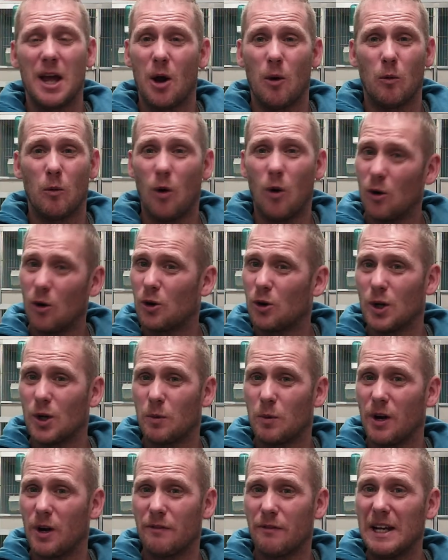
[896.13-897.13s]
one good
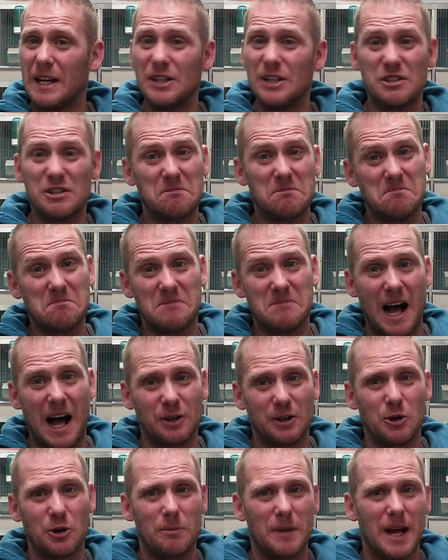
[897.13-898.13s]
one of each that'll
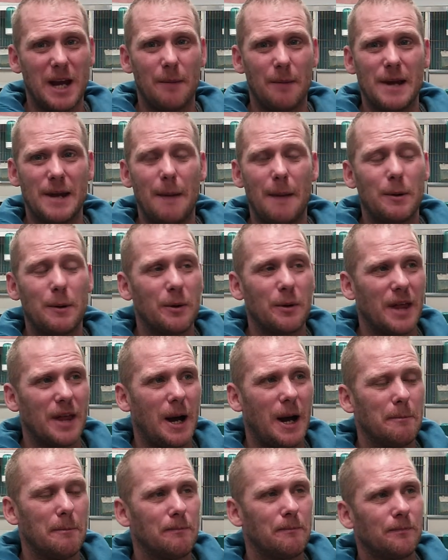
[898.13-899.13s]
do me, I'll be happy with that.